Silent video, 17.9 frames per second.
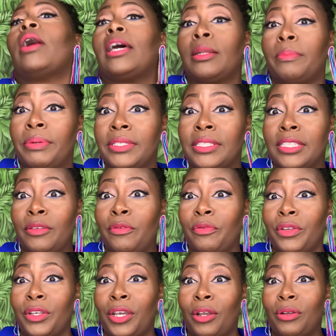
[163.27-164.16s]
the
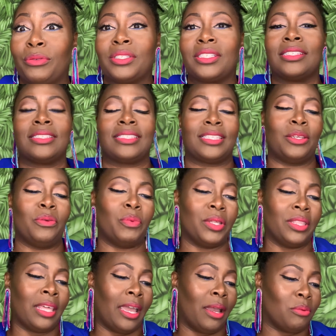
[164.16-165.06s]
Pacific coast and see what
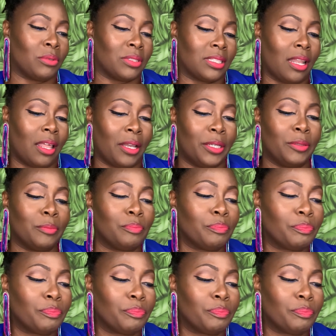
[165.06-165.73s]
that was like.